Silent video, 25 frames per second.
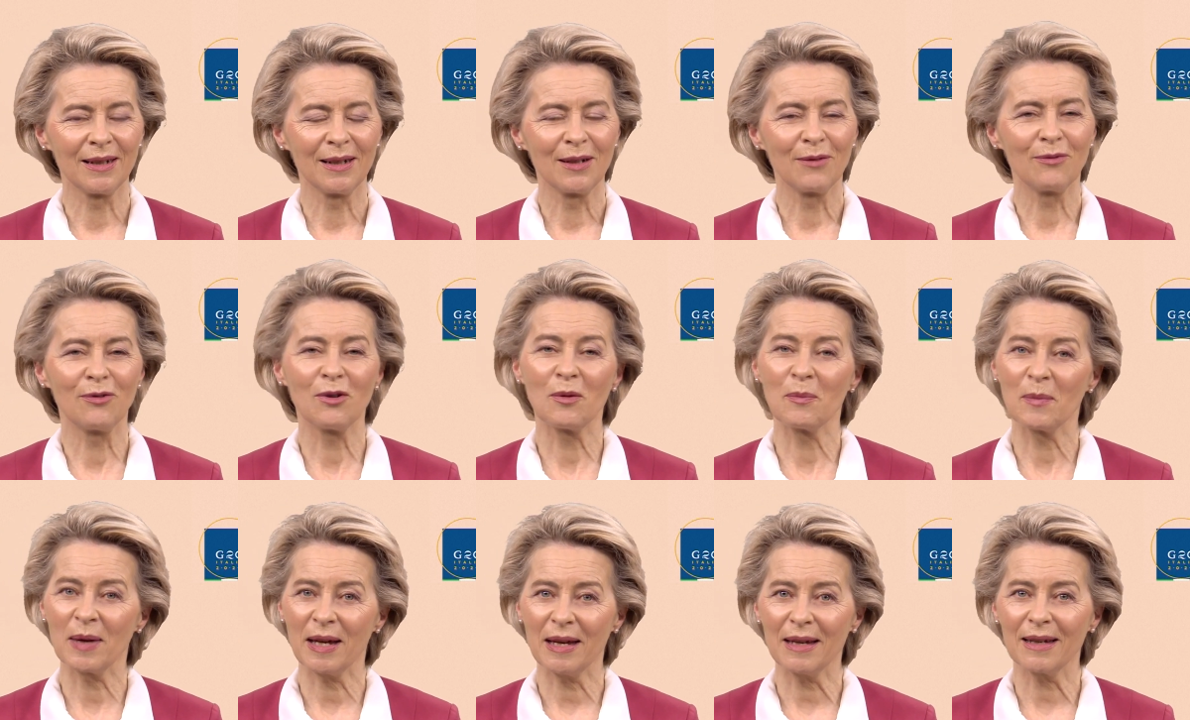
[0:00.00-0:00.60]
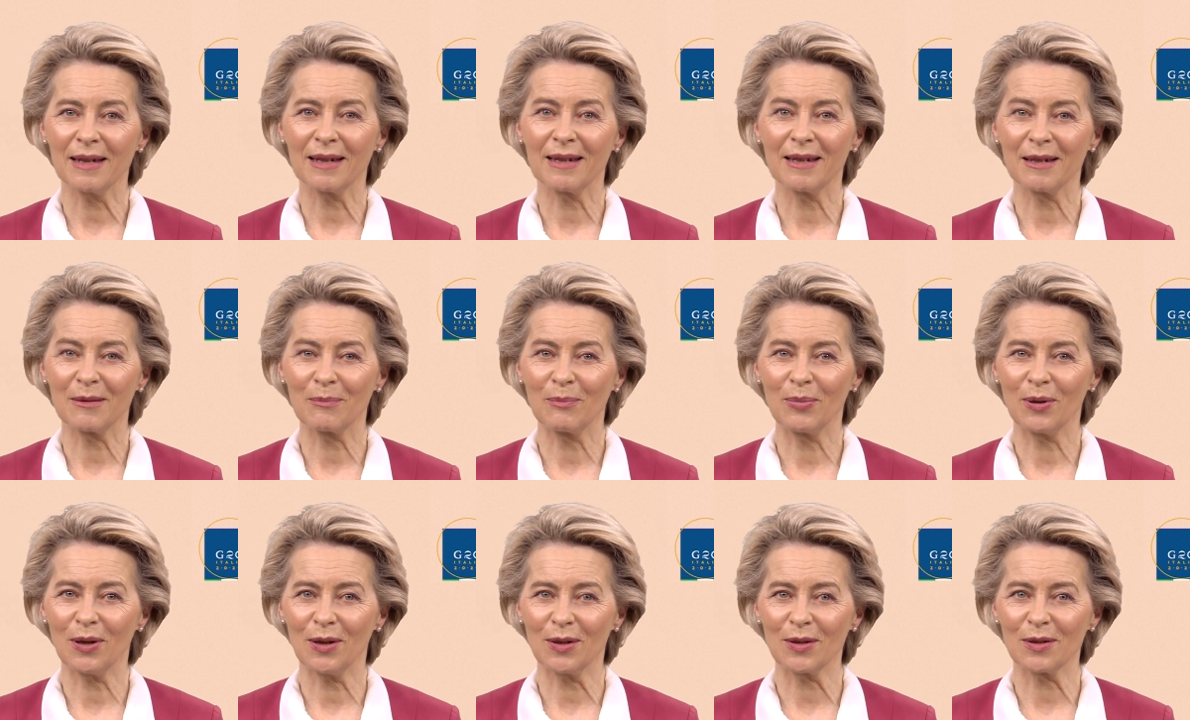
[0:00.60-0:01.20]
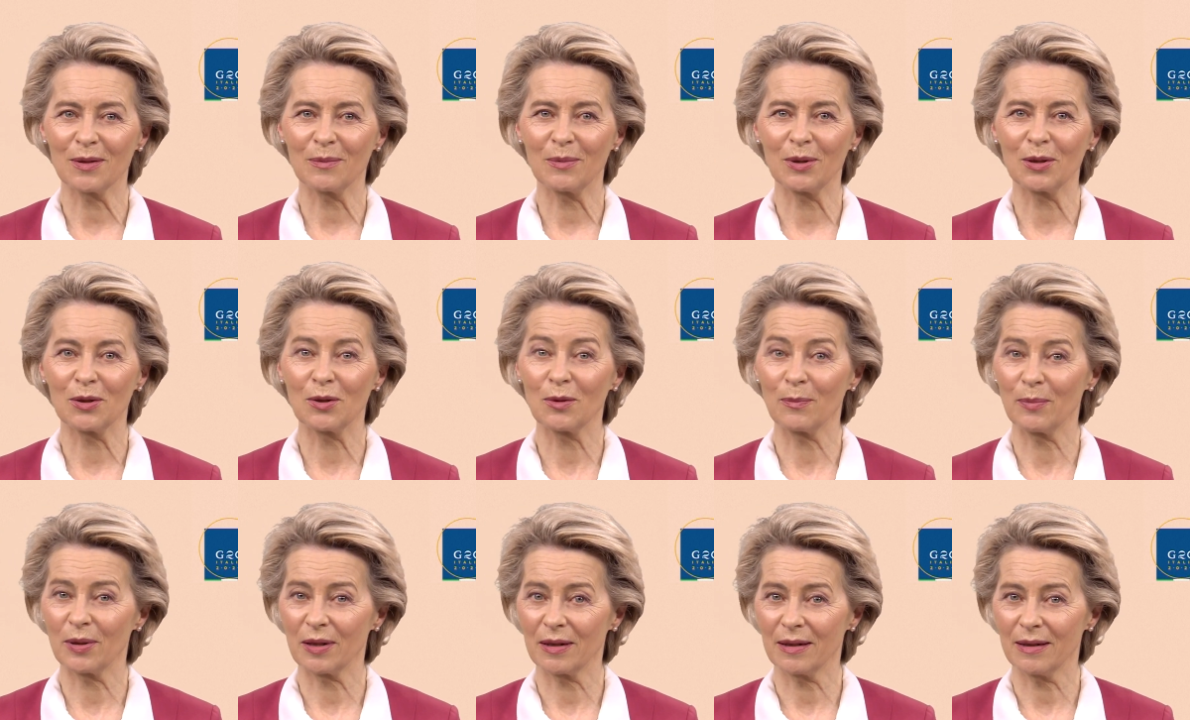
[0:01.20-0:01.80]
for making it possible to
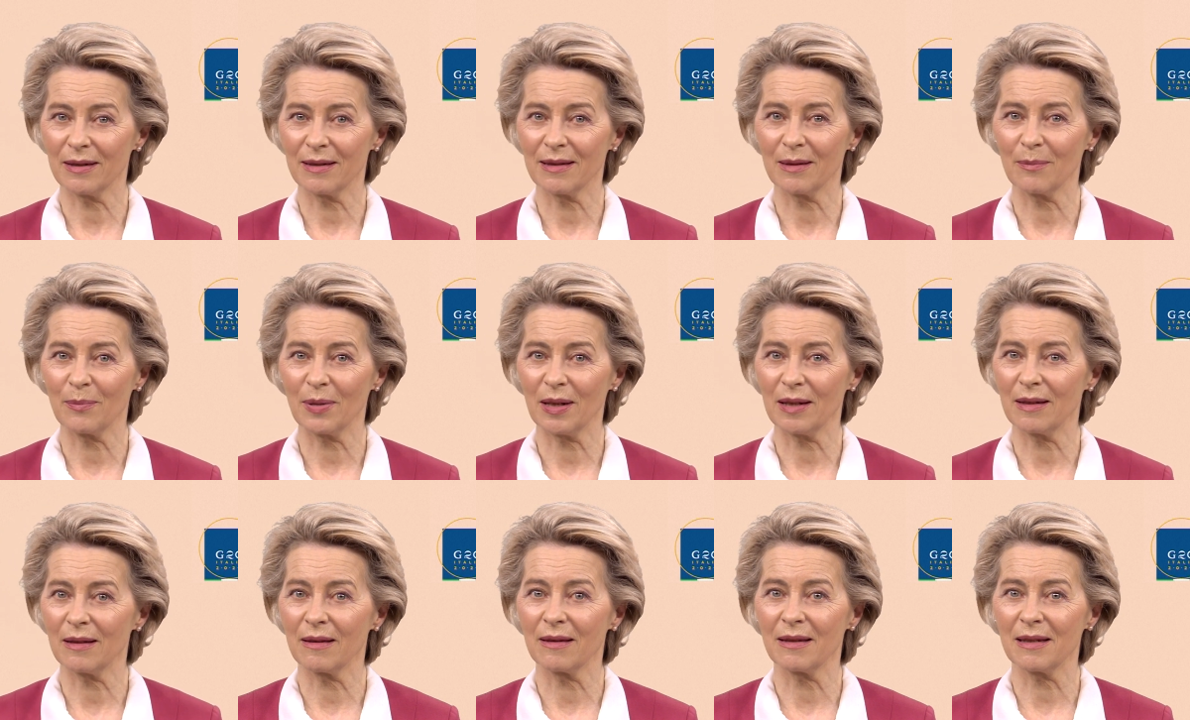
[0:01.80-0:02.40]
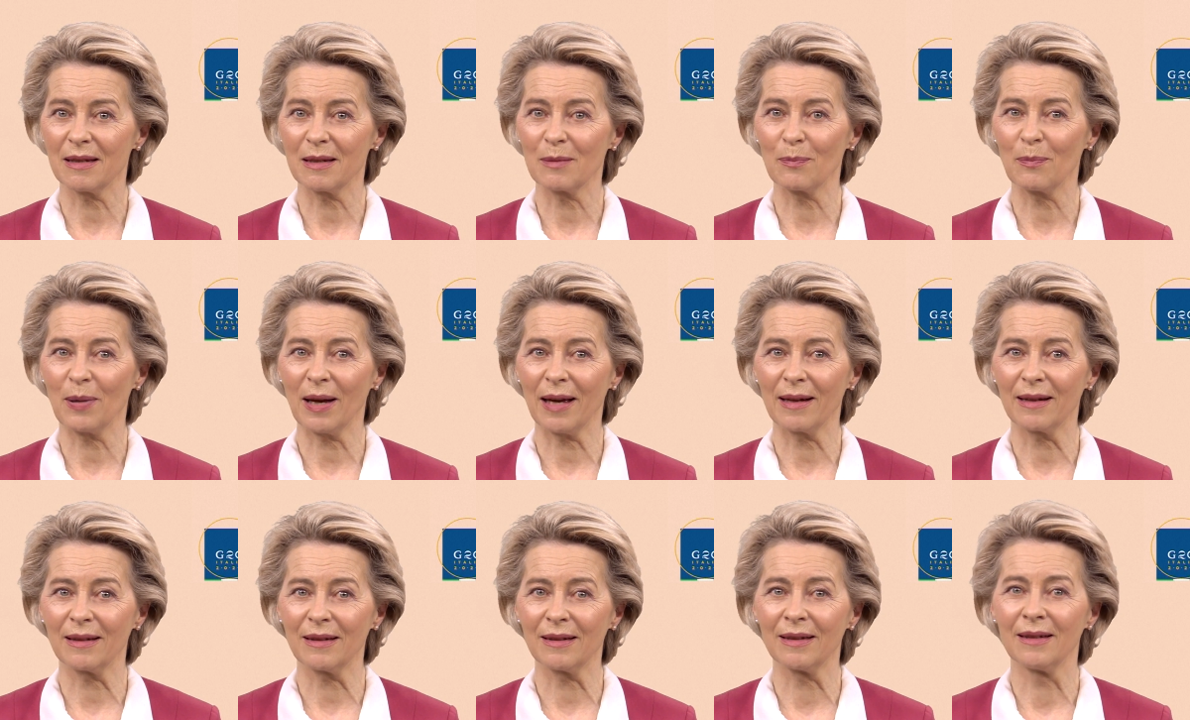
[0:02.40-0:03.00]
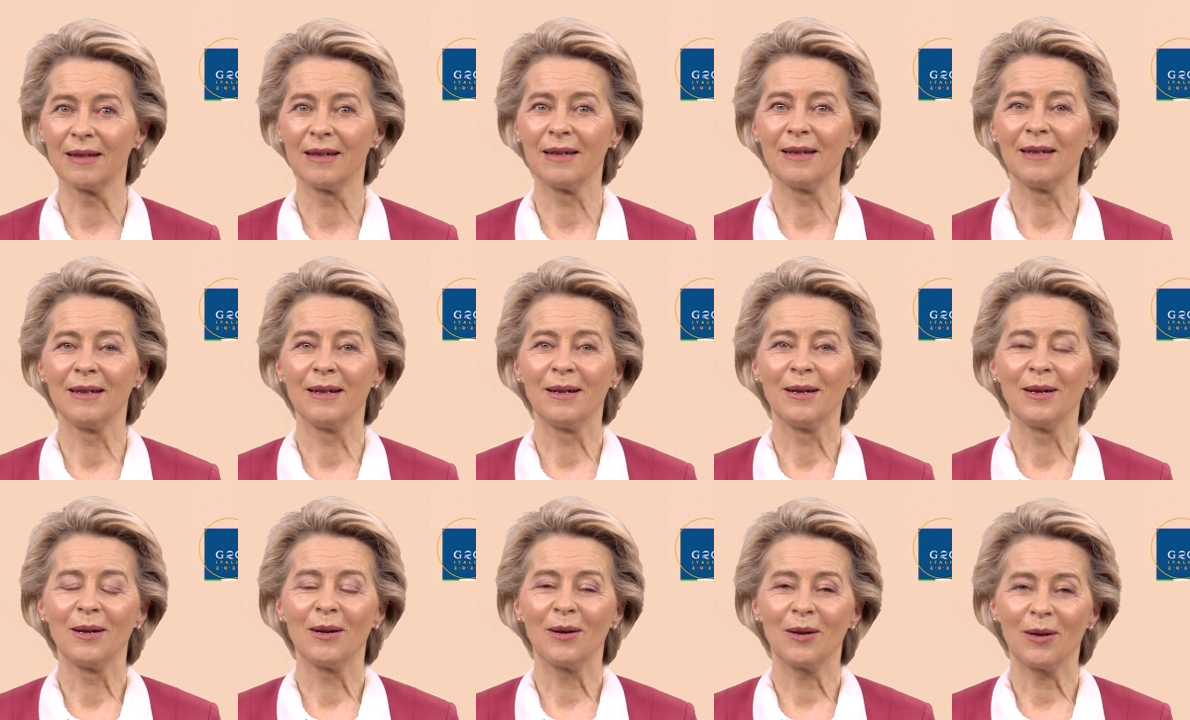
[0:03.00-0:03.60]
participate in this panel
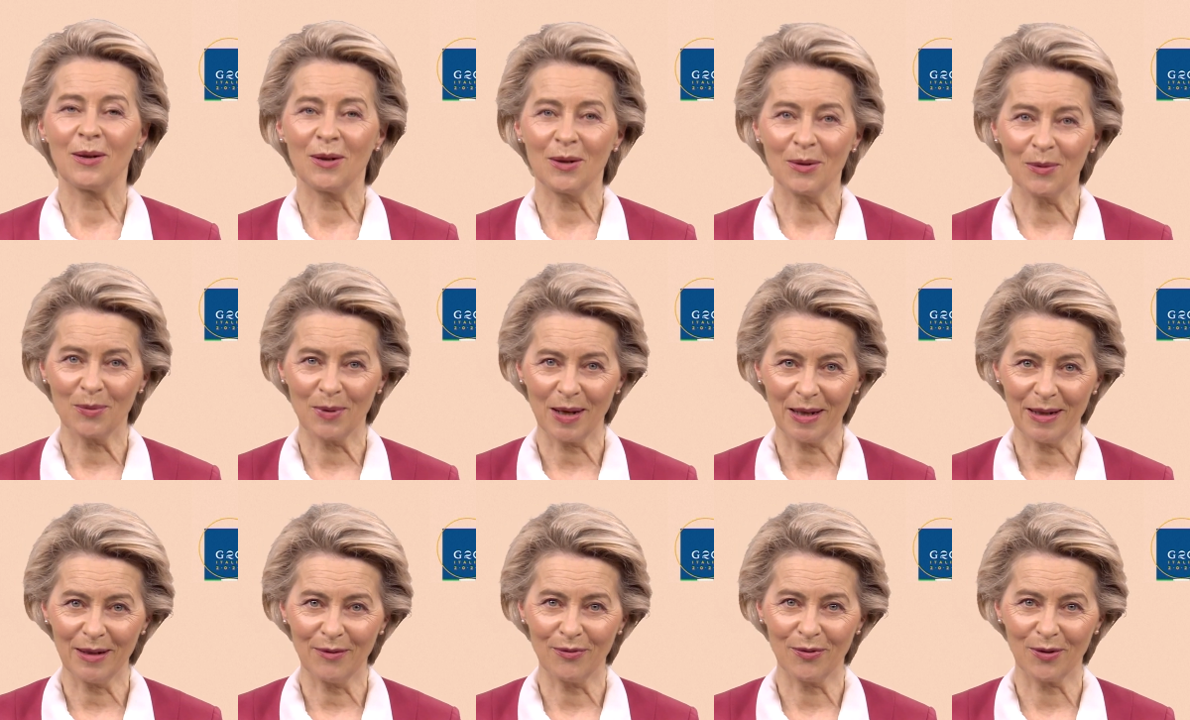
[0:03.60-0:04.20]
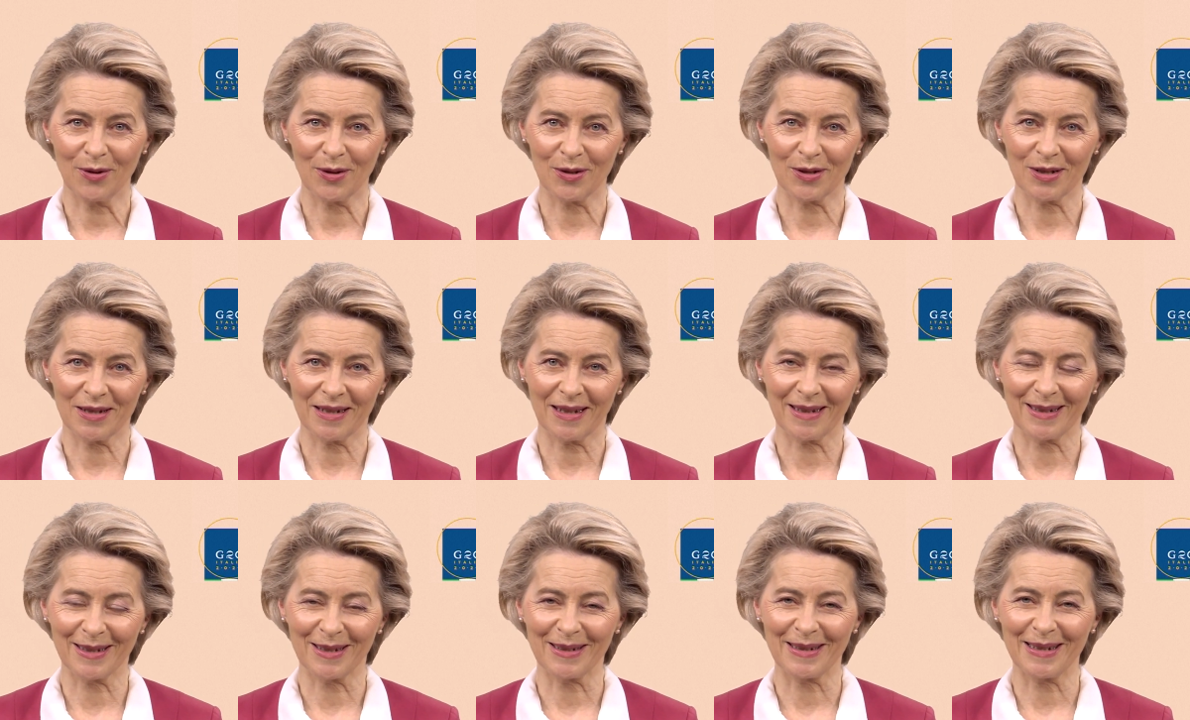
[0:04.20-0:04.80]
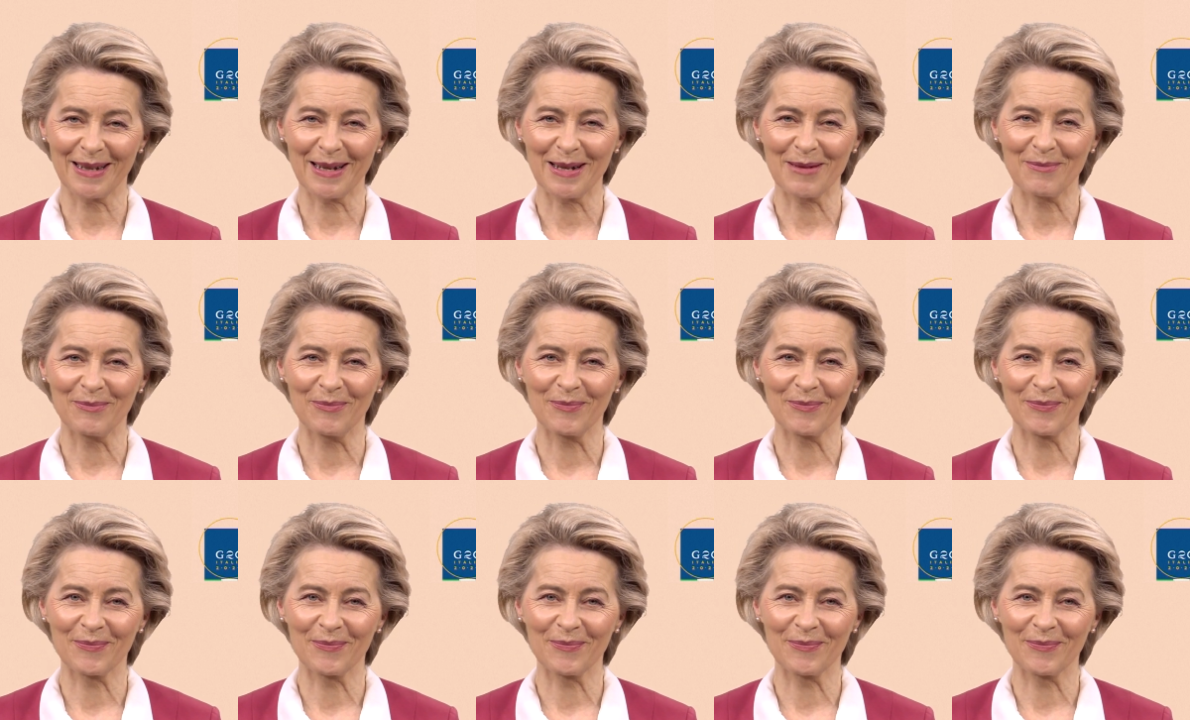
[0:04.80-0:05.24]
already for the second time.